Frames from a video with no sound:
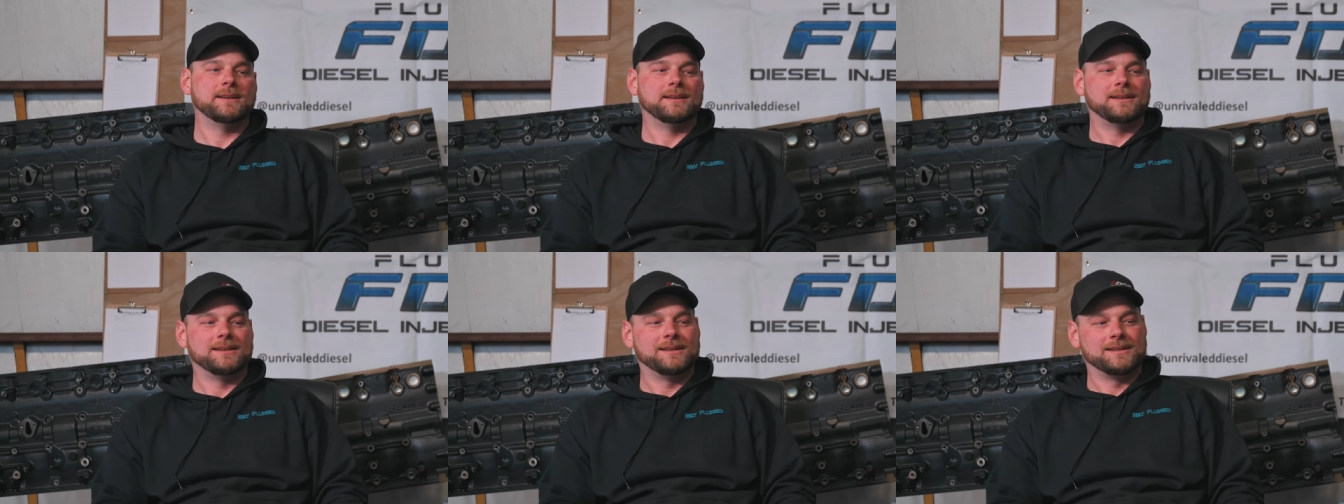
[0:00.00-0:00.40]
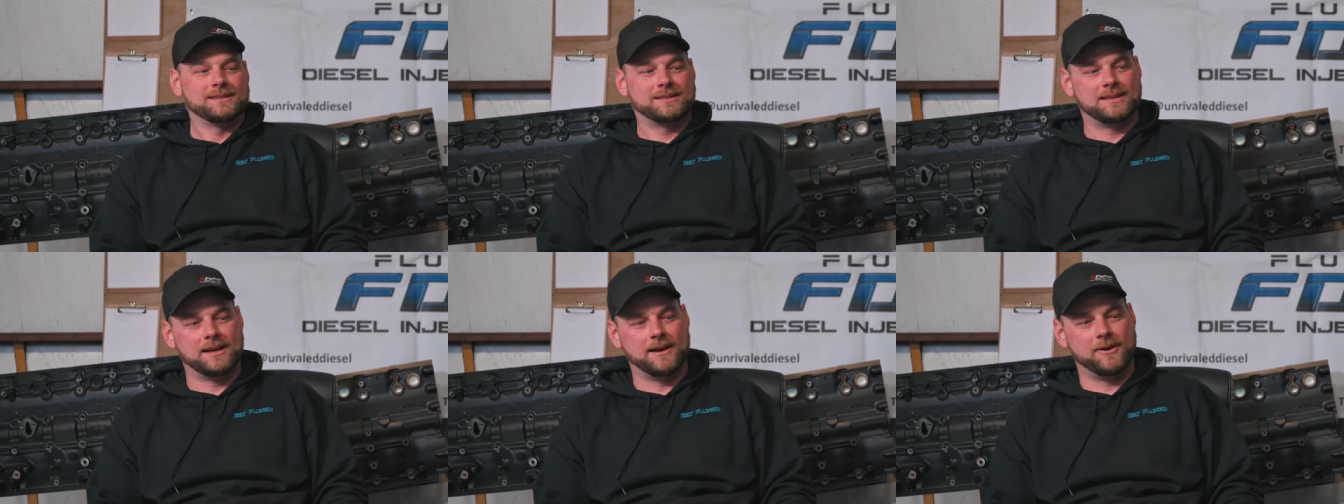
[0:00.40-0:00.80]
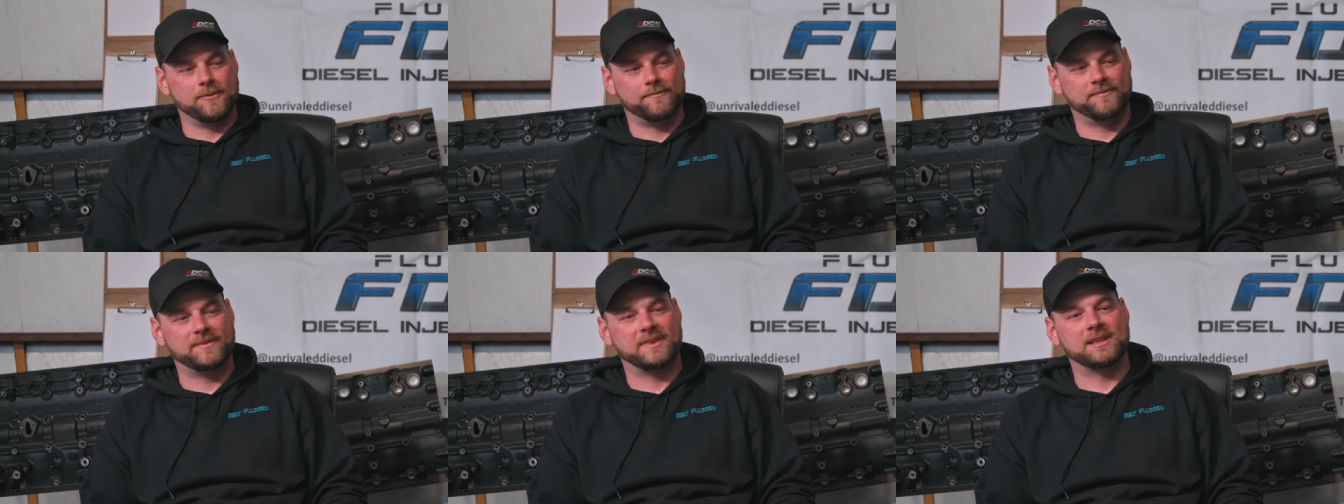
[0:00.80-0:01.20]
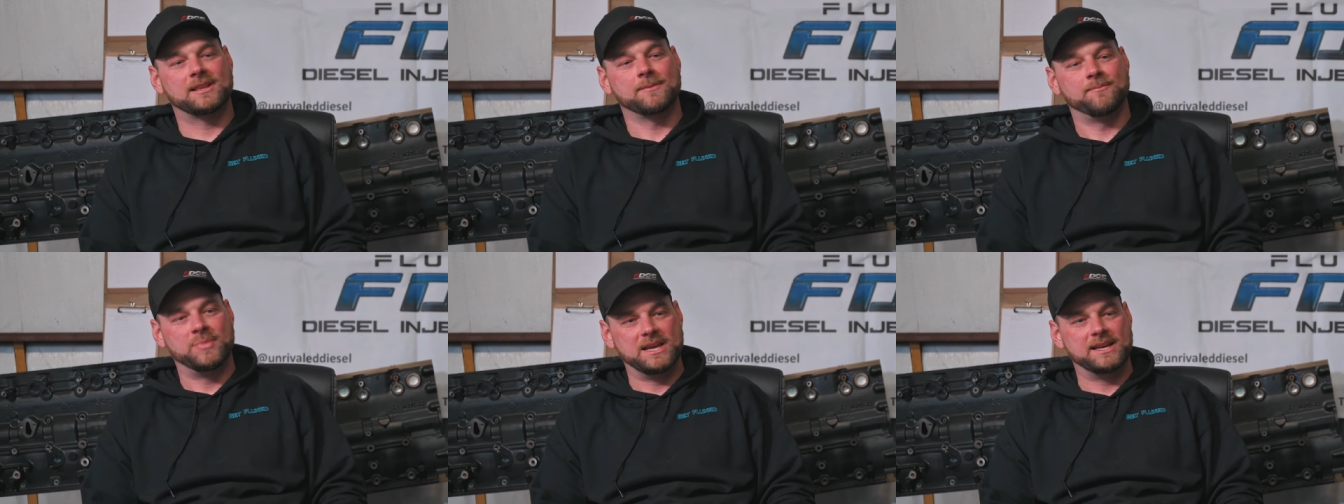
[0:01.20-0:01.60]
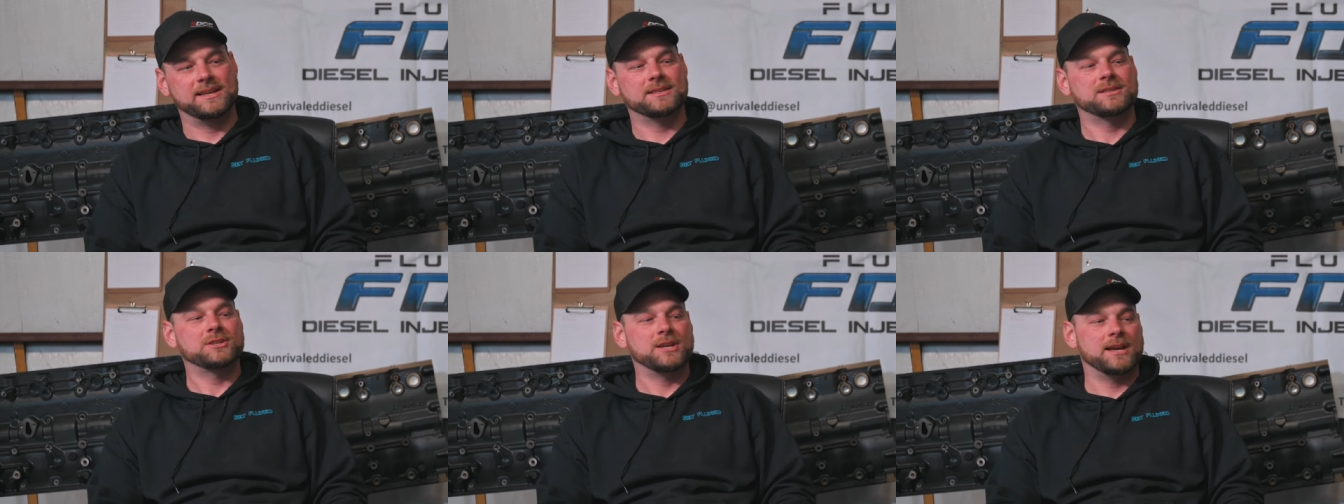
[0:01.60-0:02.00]
Oh. So the
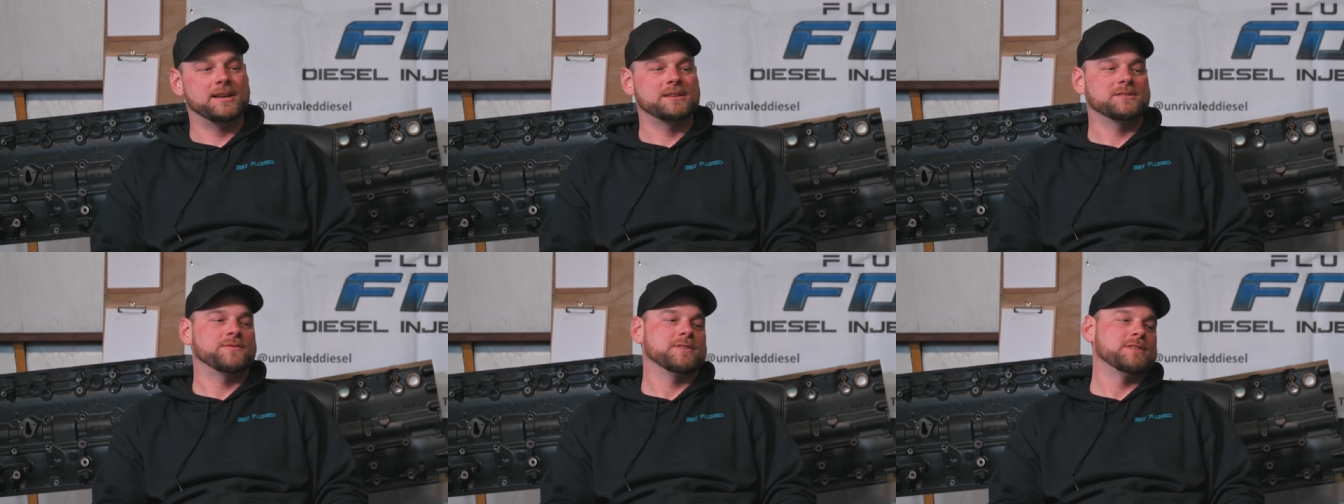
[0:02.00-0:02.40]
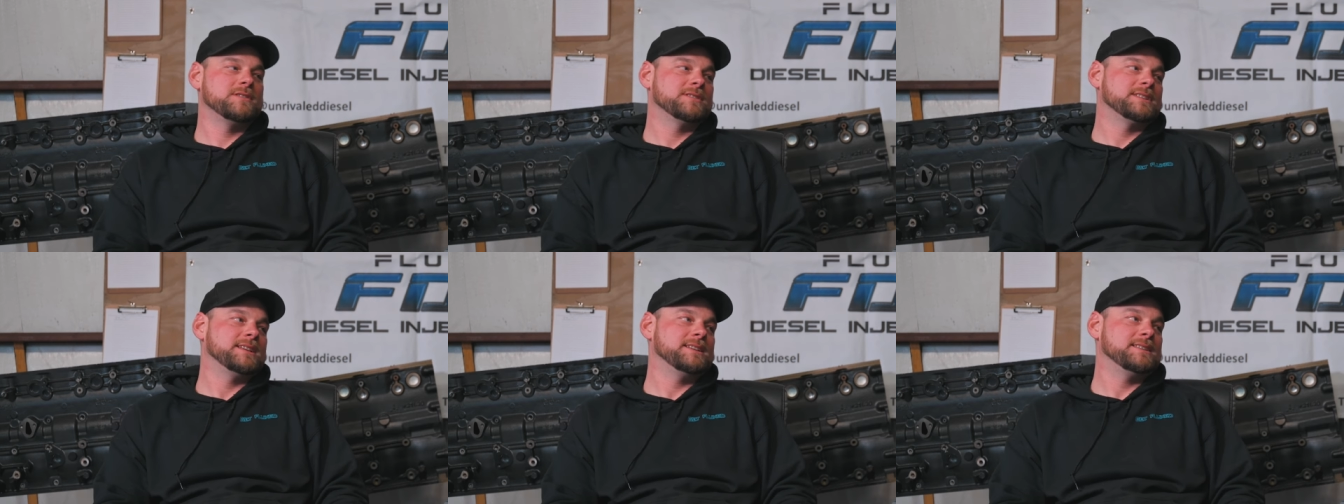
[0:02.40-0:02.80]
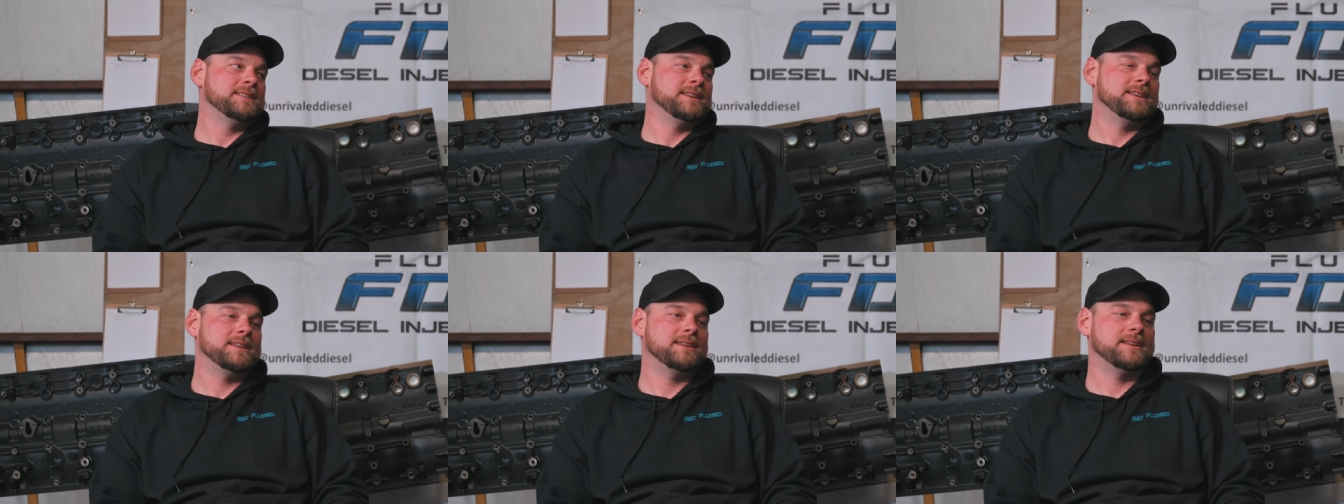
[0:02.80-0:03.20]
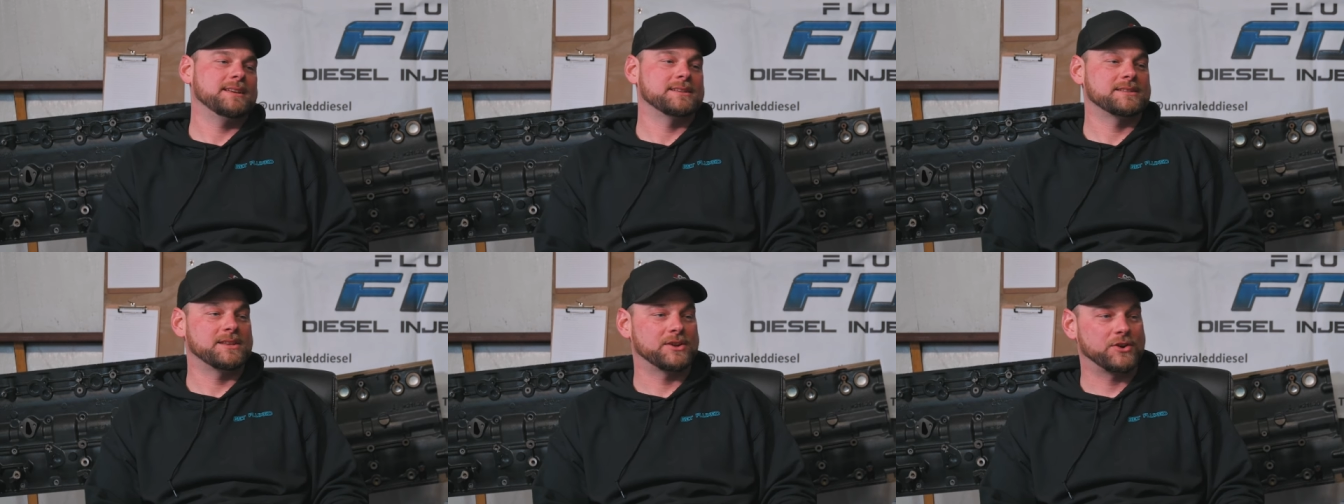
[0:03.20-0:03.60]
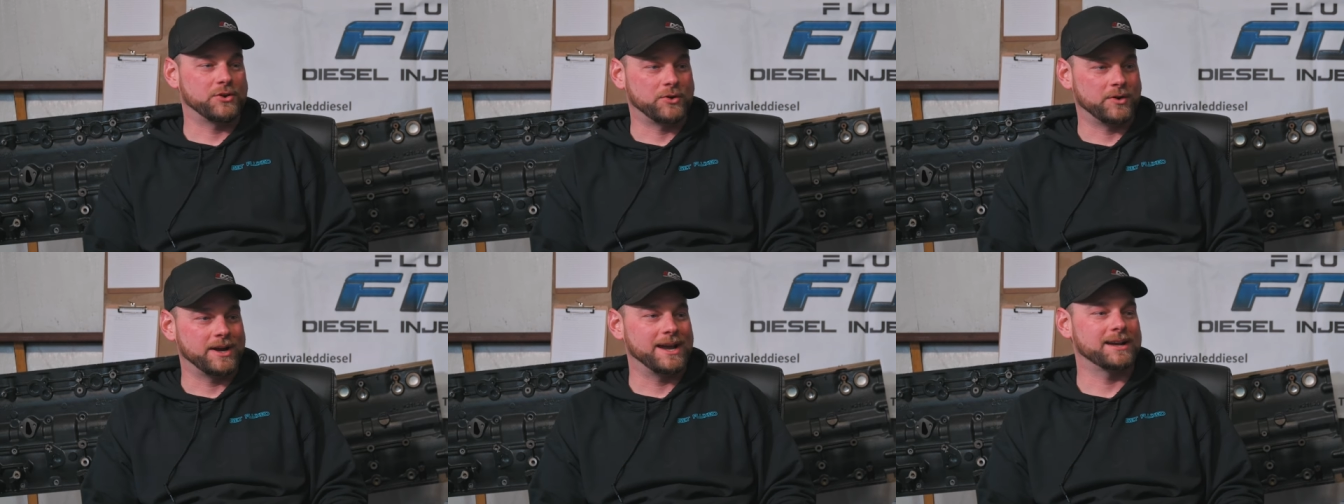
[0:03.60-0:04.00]
biggest change for UCC is the
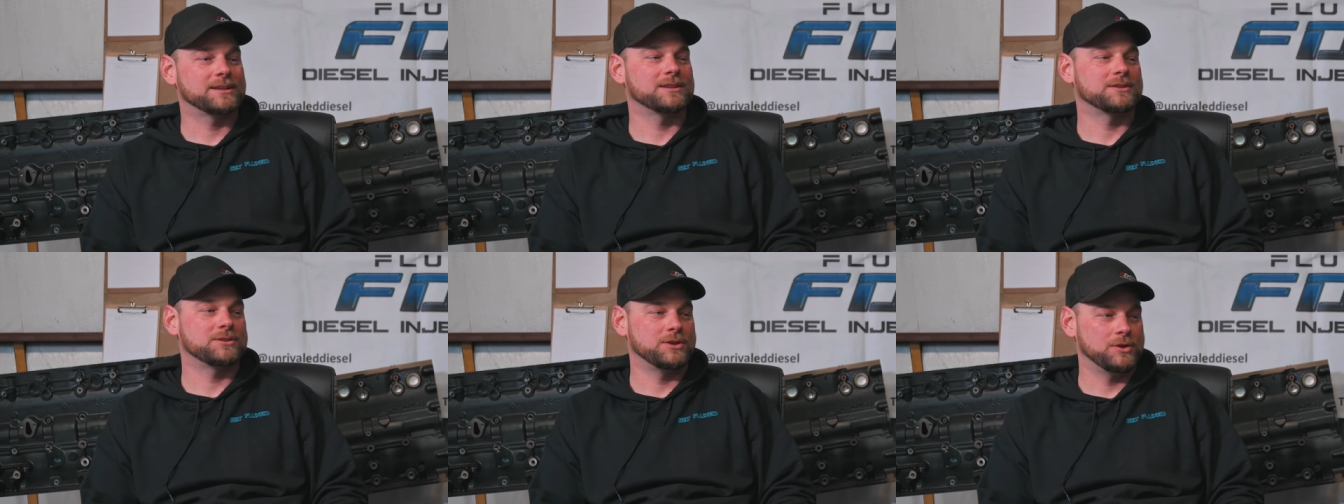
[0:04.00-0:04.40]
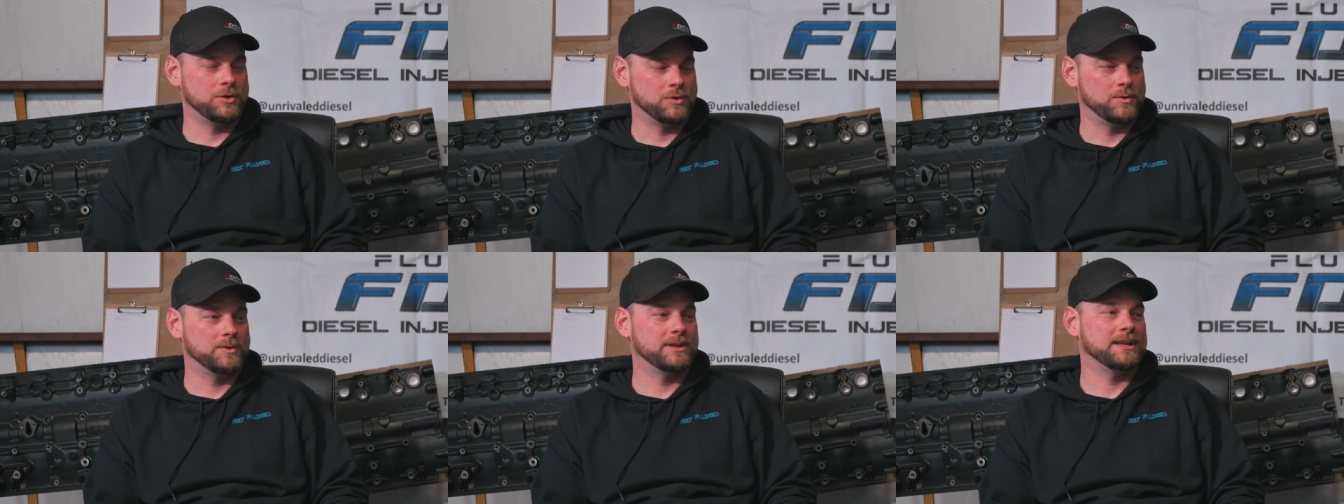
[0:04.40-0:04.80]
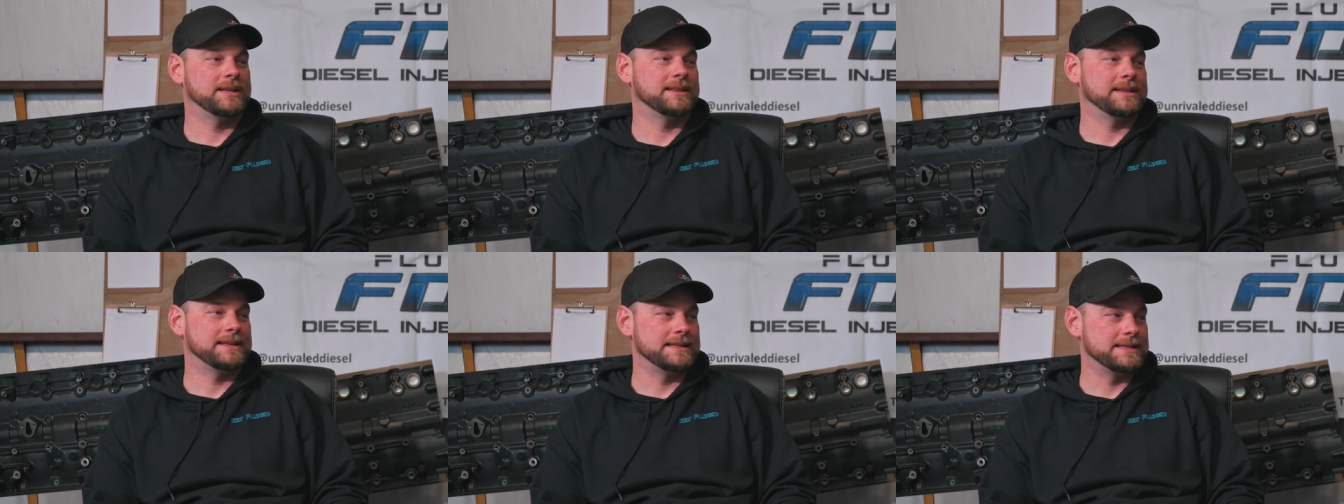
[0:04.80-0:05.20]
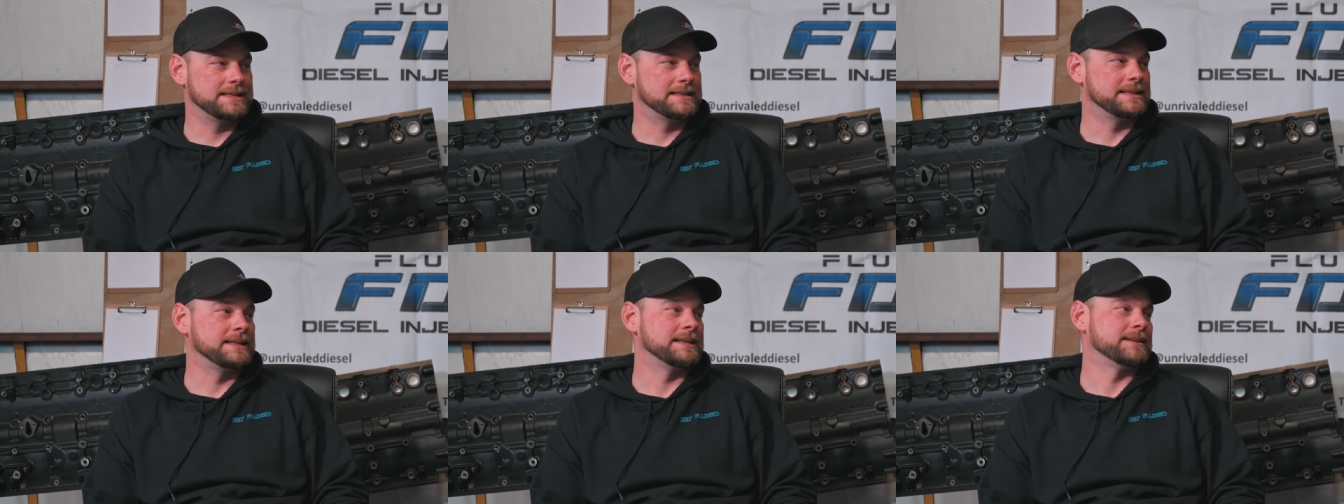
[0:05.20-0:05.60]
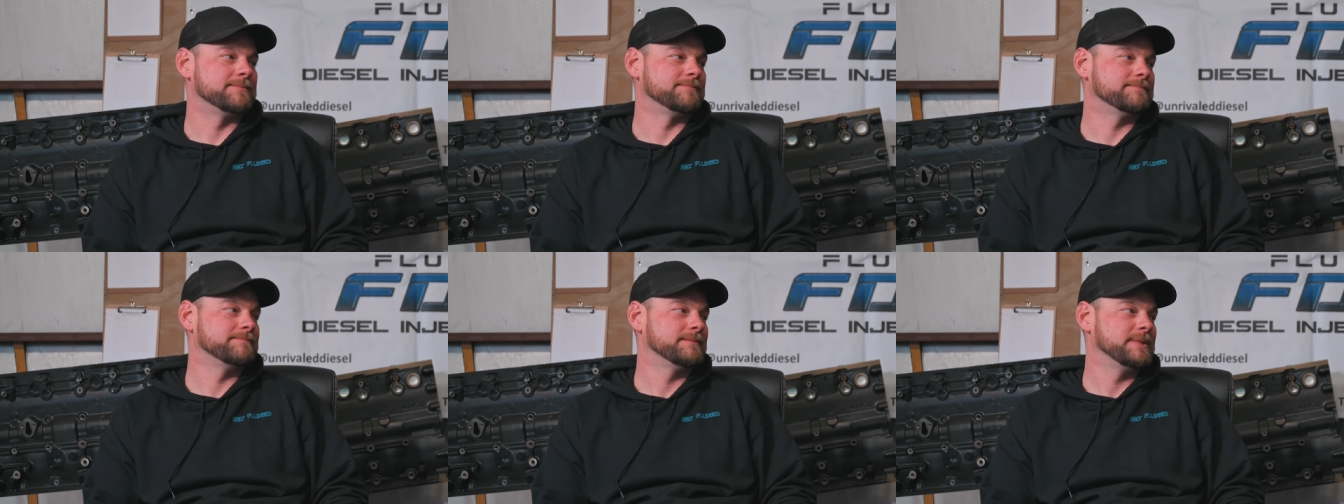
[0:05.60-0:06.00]
correct tune in the ECM.